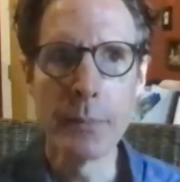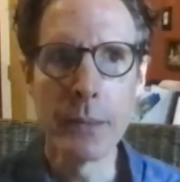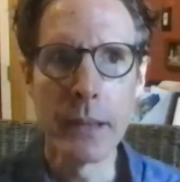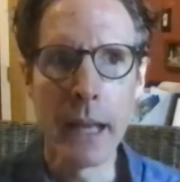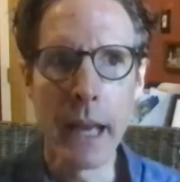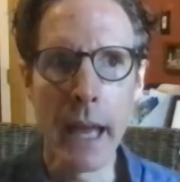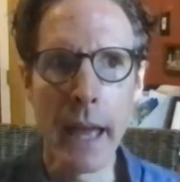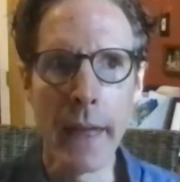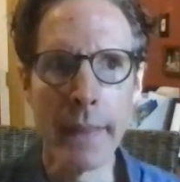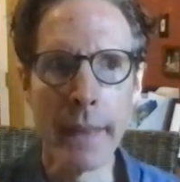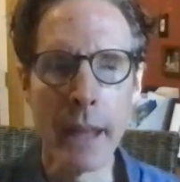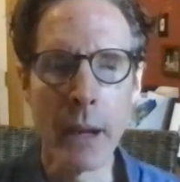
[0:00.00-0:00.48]

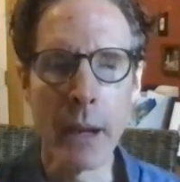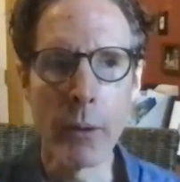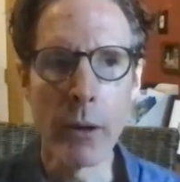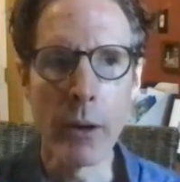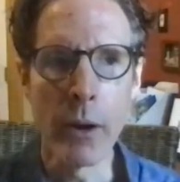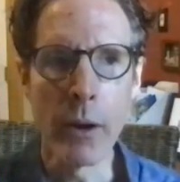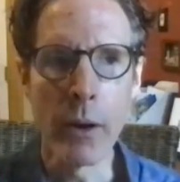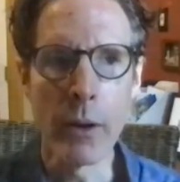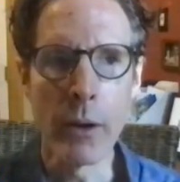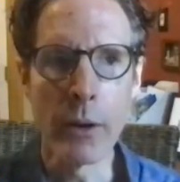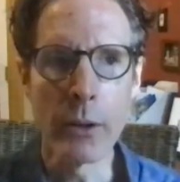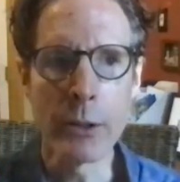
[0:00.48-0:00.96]
And they
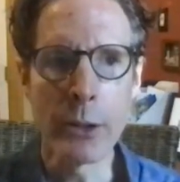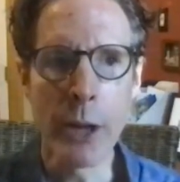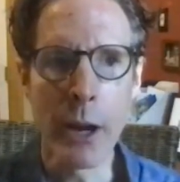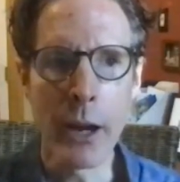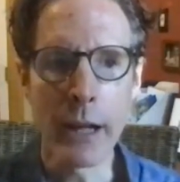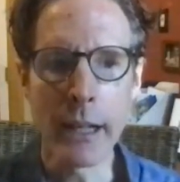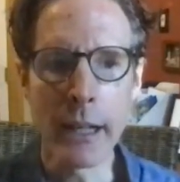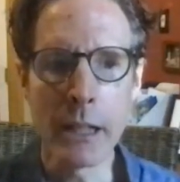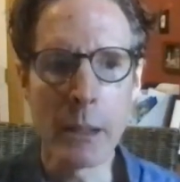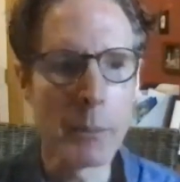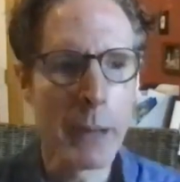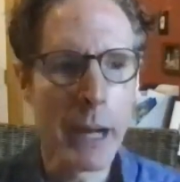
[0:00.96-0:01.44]
were
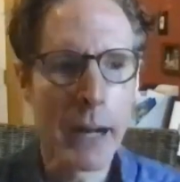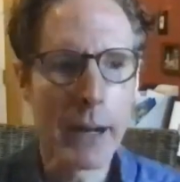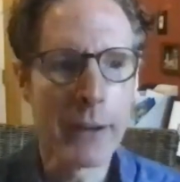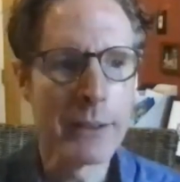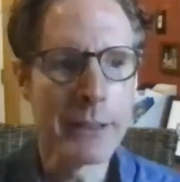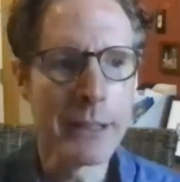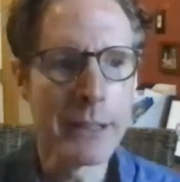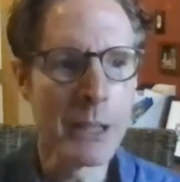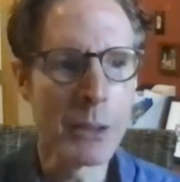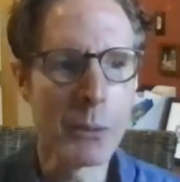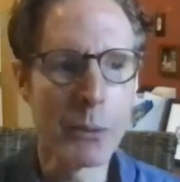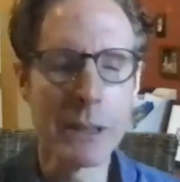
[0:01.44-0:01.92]
talking about,
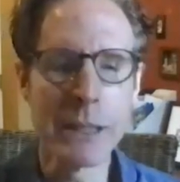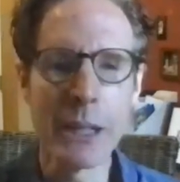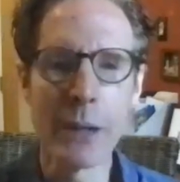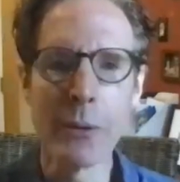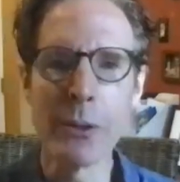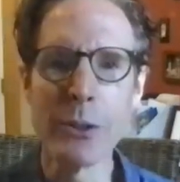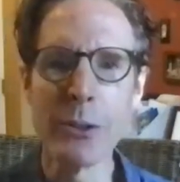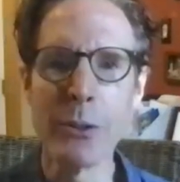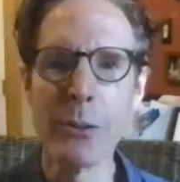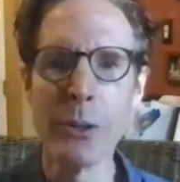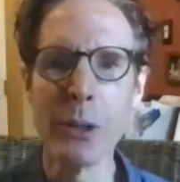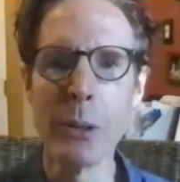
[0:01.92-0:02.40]
you know, what they were
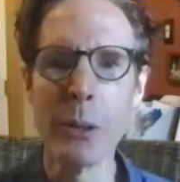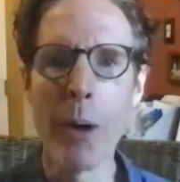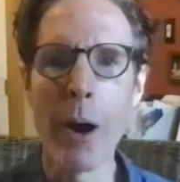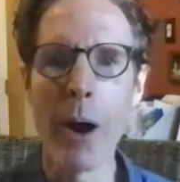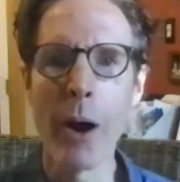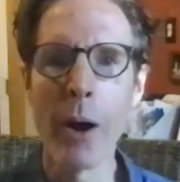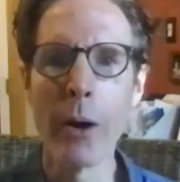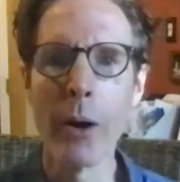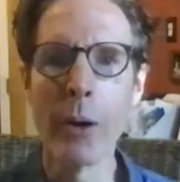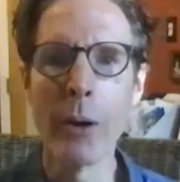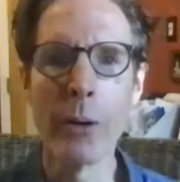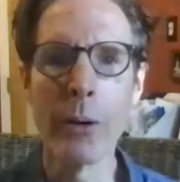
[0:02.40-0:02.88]
doing
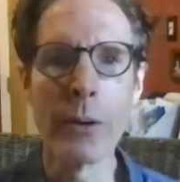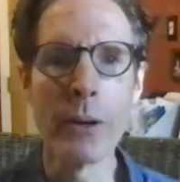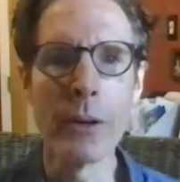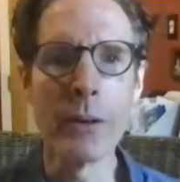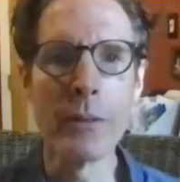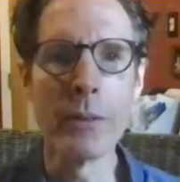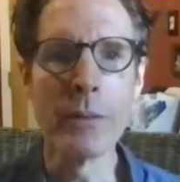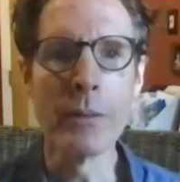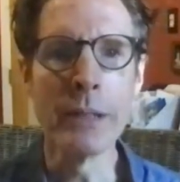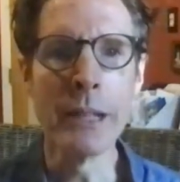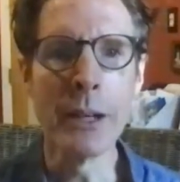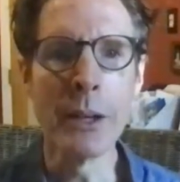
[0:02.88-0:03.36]
tomorrow
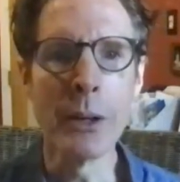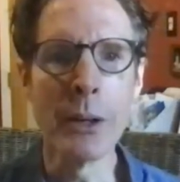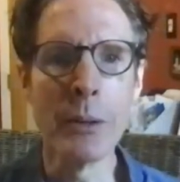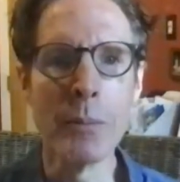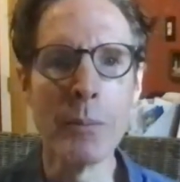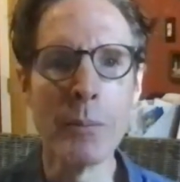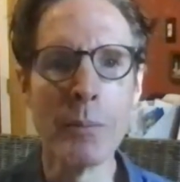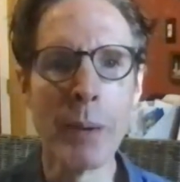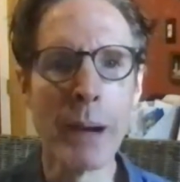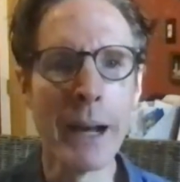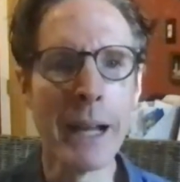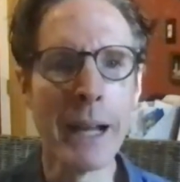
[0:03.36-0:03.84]
or, you know,
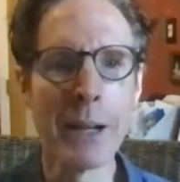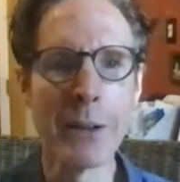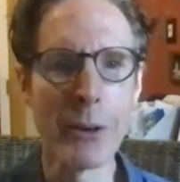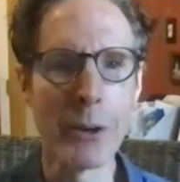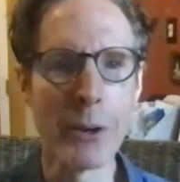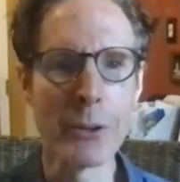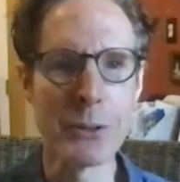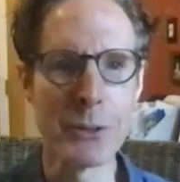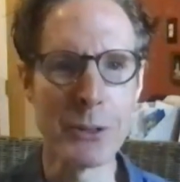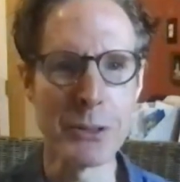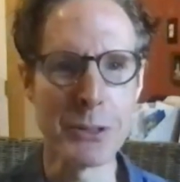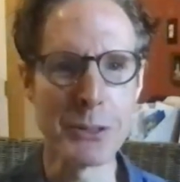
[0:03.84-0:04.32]
buying
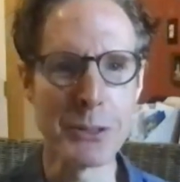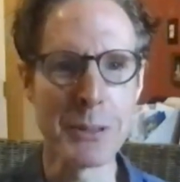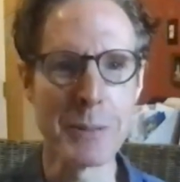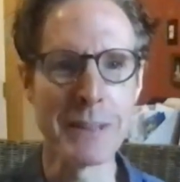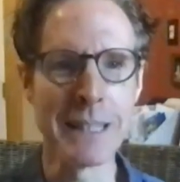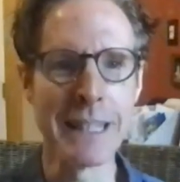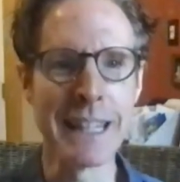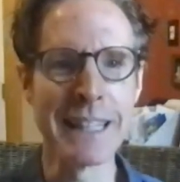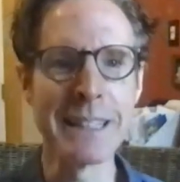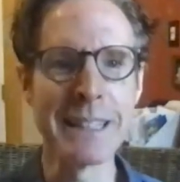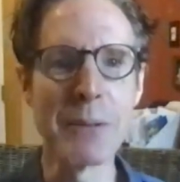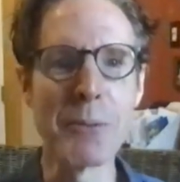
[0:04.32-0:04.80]
groceries or
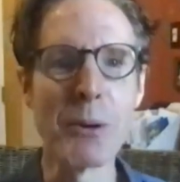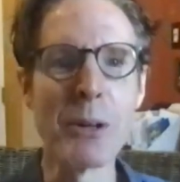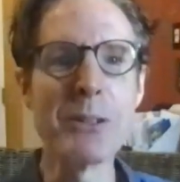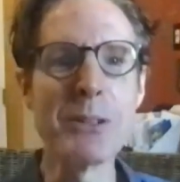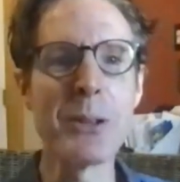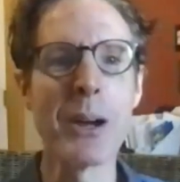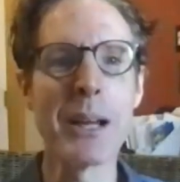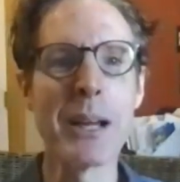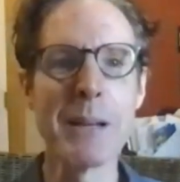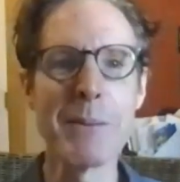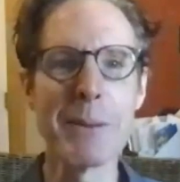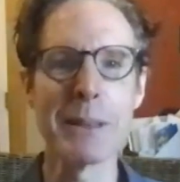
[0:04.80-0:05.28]
something. Like, they weren't
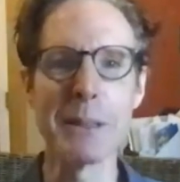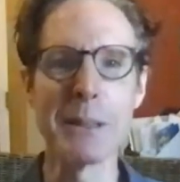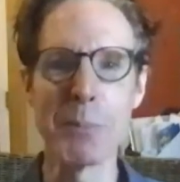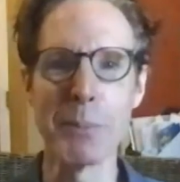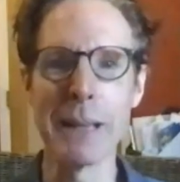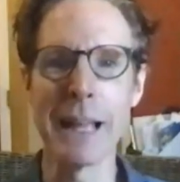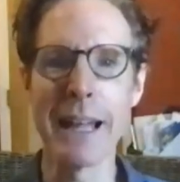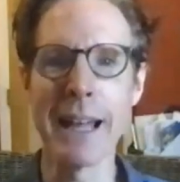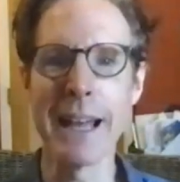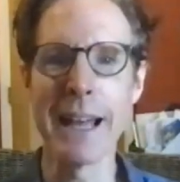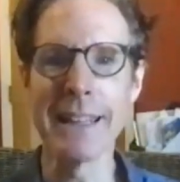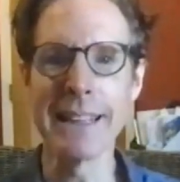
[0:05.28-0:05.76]
talking about the
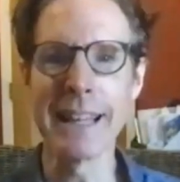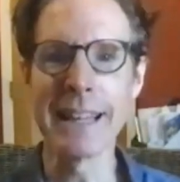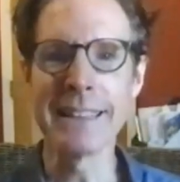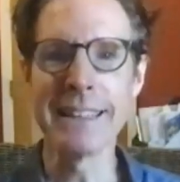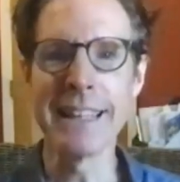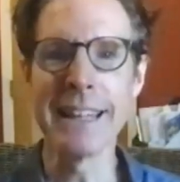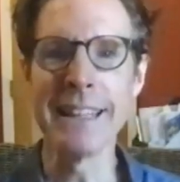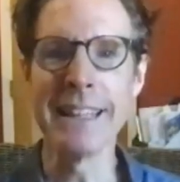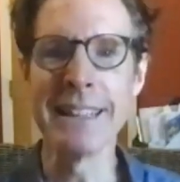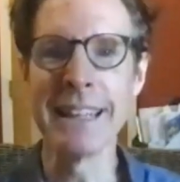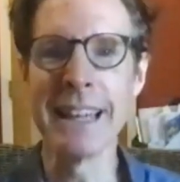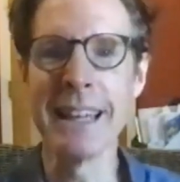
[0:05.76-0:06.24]
play. Like,
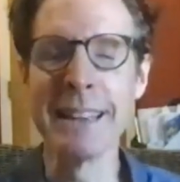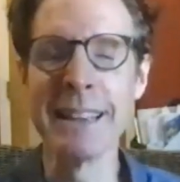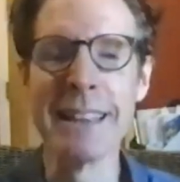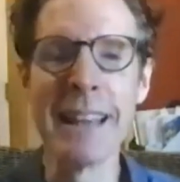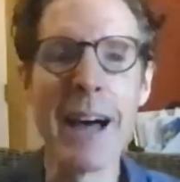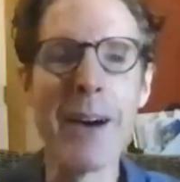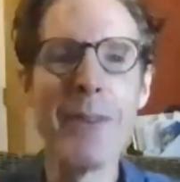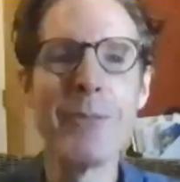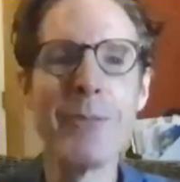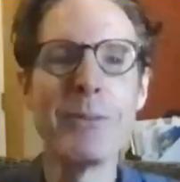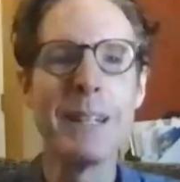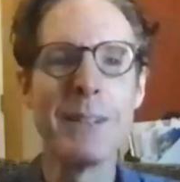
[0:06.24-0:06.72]
they
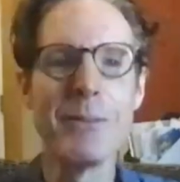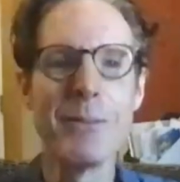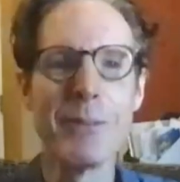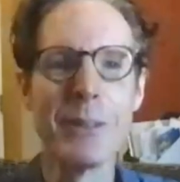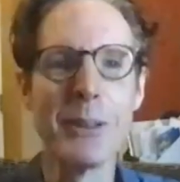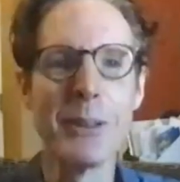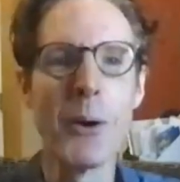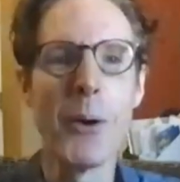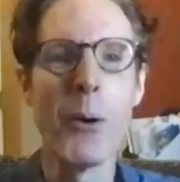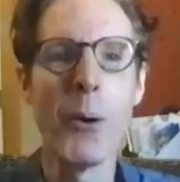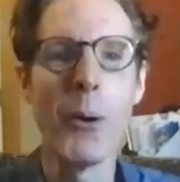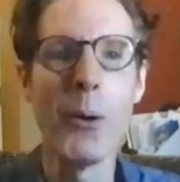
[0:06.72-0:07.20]
loved it for
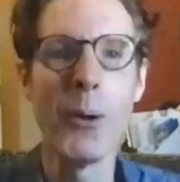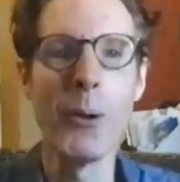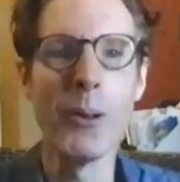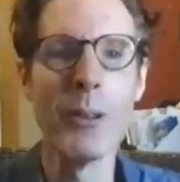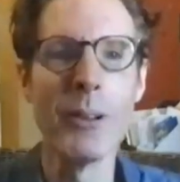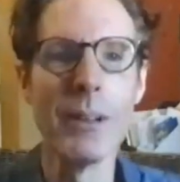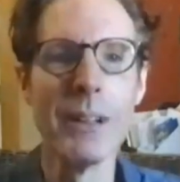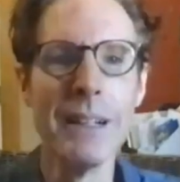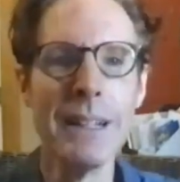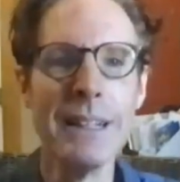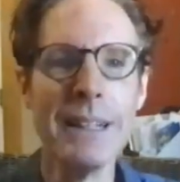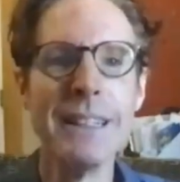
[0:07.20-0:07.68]
the
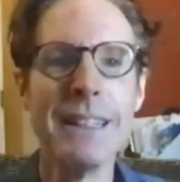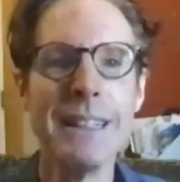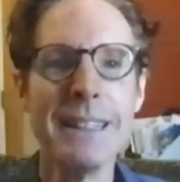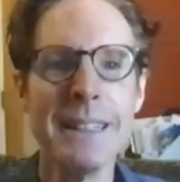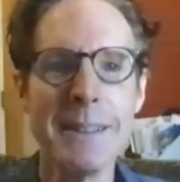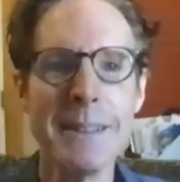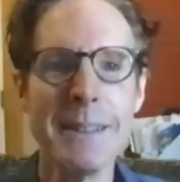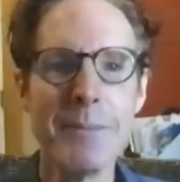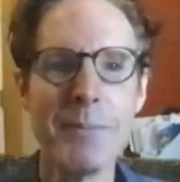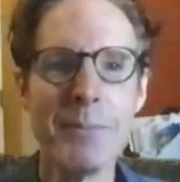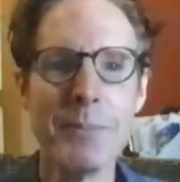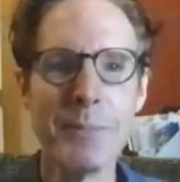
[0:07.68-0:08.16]
whole,
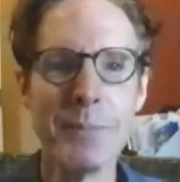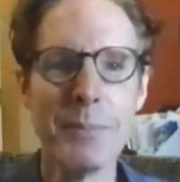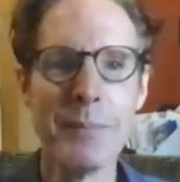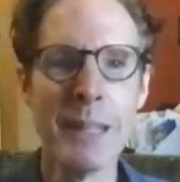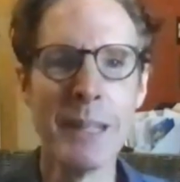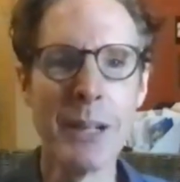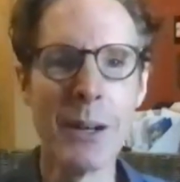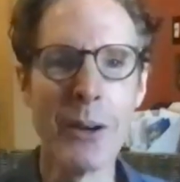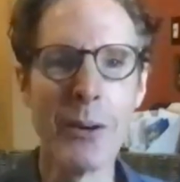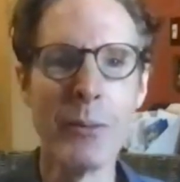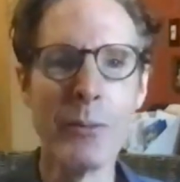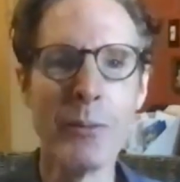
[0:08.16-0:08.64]
you
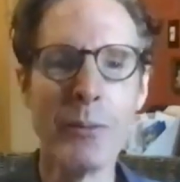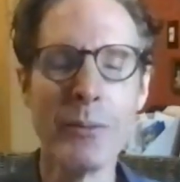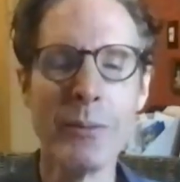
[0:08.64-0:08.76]
know,